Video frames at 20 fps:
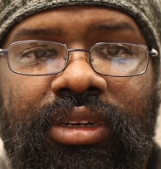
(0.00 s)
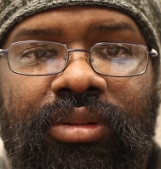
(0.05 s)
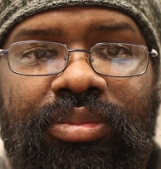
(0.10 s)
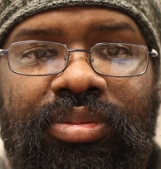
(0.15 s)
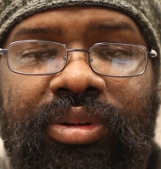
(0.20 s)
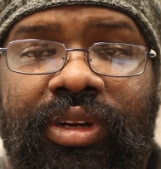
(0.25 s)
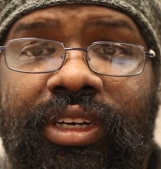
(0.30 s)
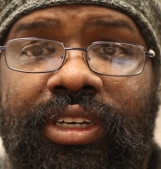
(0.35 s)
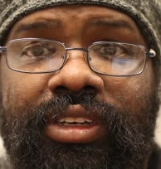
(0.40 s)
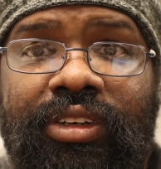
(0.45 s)

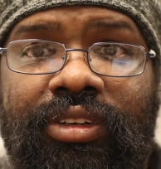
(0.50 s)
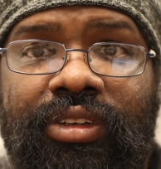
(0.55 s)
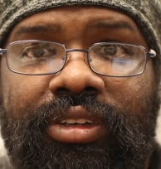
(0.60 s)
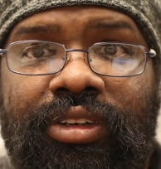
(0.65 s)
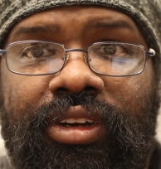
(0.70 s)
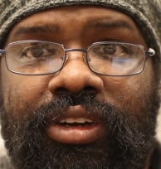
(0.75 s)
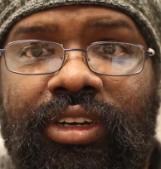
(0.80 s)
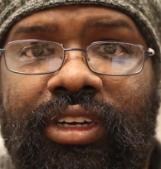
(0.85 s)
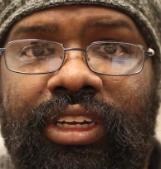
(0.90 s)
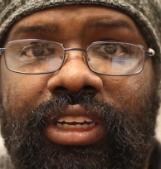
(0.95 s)
preachers
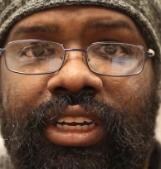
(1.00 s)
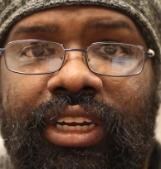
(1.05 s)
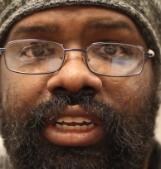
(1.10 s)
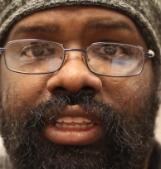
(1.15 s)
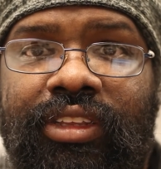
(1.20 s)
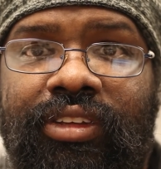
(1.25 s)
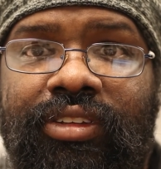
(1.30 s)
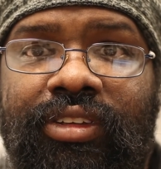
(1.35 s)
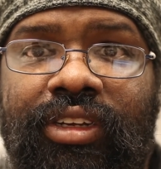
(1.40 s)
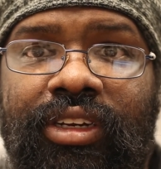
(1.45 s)
talking like
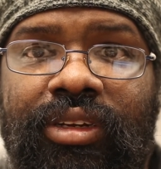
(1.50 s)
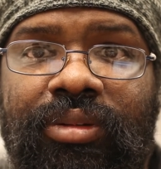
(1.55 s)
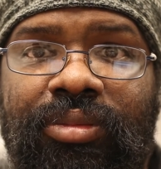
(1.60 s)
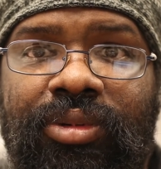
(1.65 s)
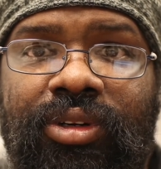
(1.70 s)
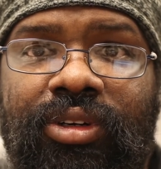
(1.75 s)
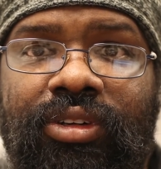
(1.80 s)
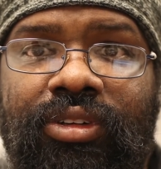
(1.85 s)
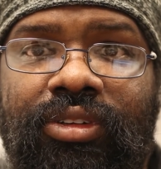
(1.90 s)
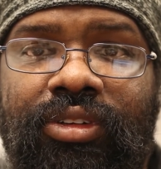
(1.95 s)
this
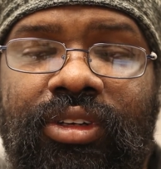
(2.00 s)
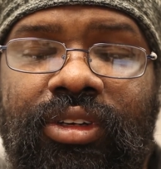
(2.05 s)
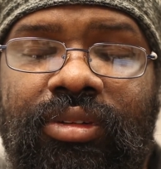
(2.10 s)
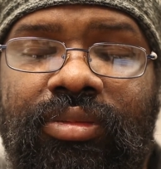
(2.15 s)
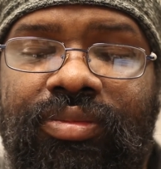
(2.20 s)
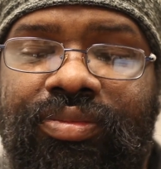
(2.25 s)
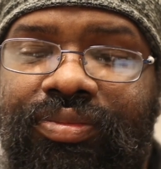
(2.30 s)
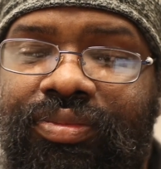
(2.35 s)
anymore. So